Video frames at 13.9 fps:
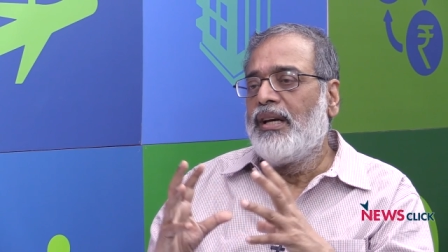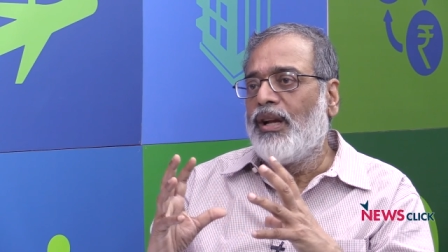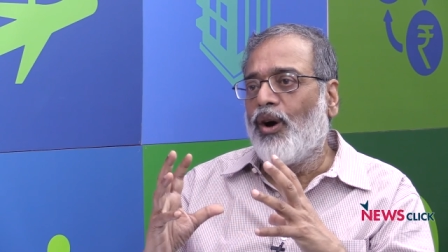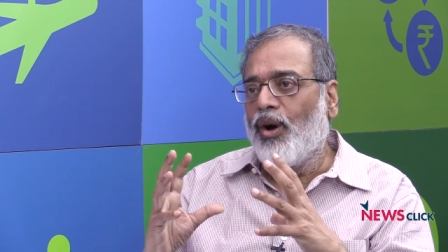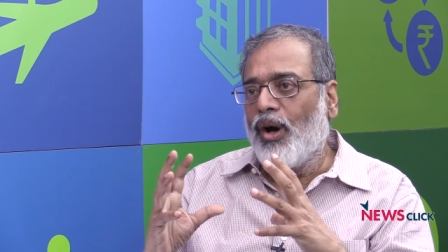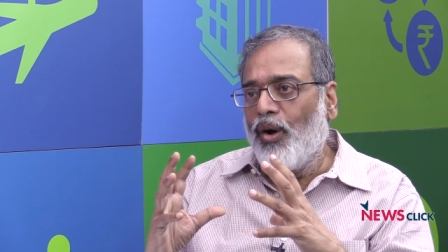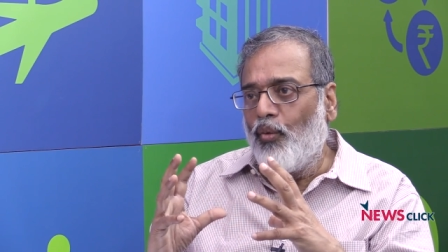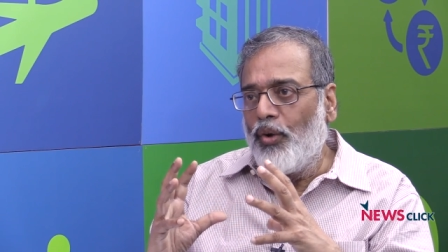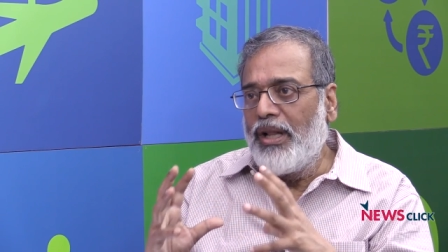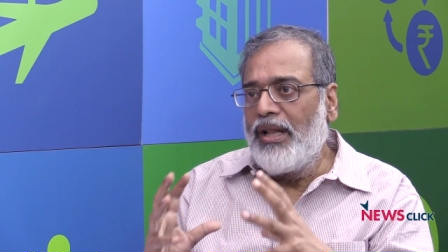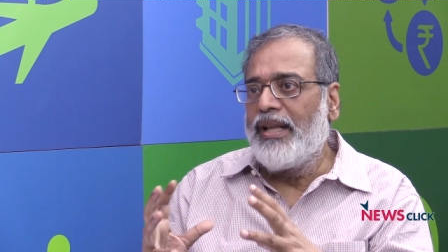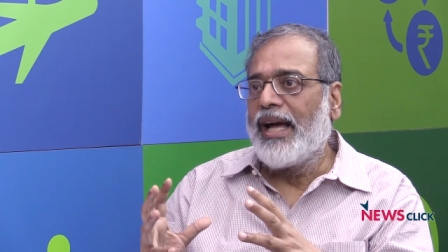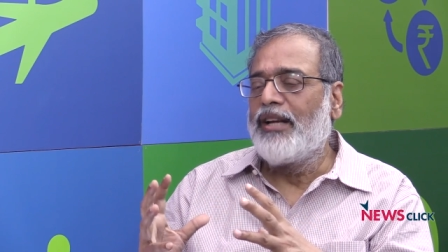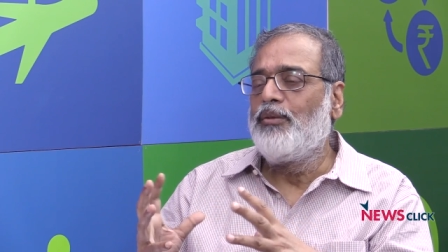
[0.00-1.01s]
Now,
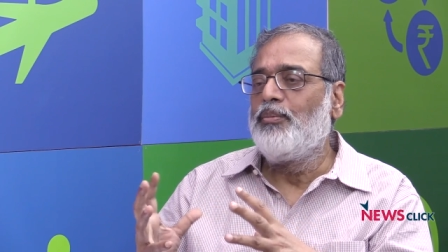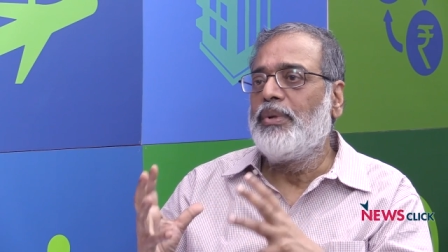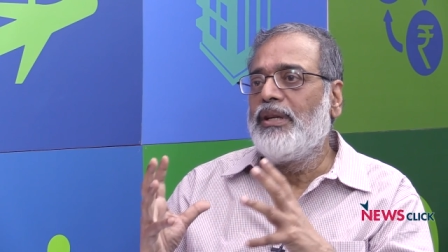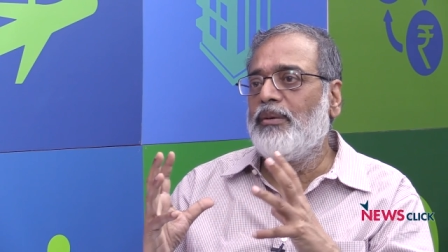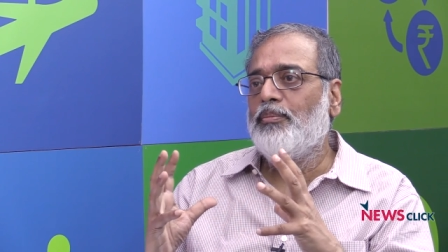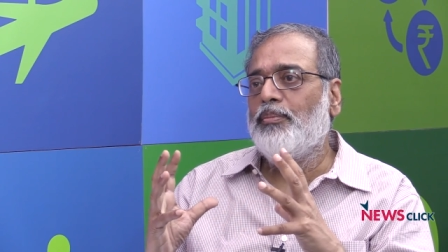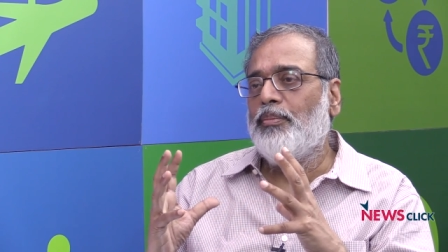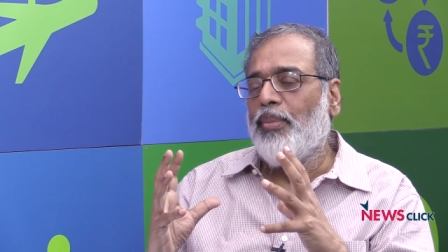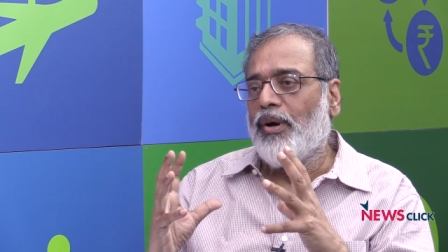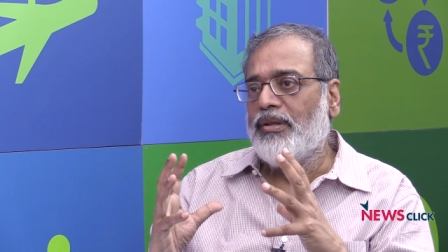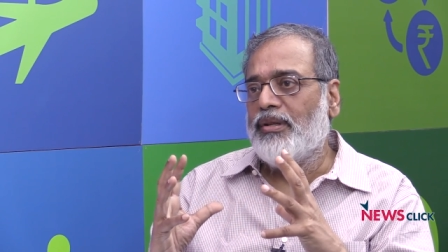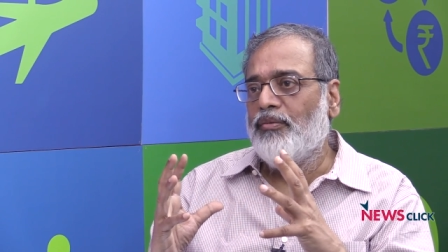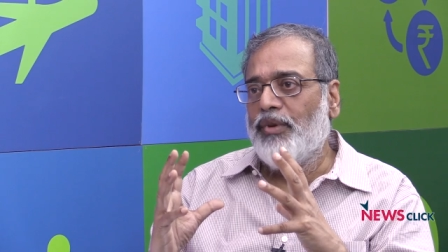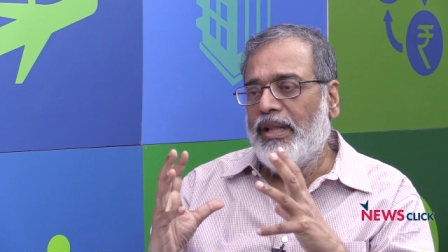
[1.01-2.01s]
will that be
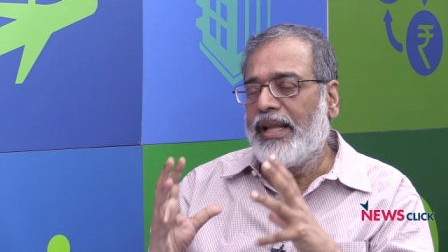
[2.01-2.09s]
possible?